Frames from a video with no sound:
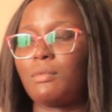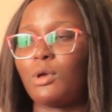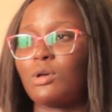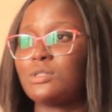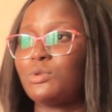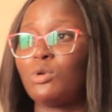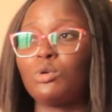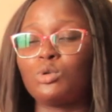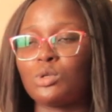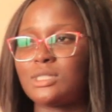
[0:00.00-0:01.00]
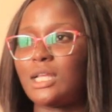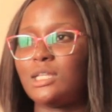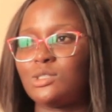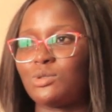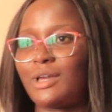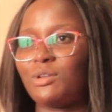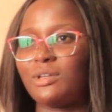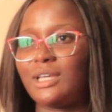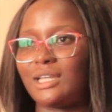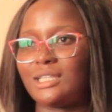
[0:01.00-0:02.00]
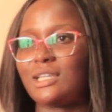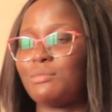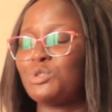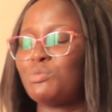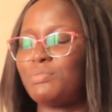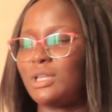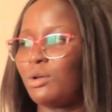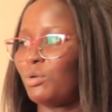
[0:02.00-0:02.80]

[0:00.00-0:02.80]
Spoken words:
Because we don't close early, so I don't get the time to play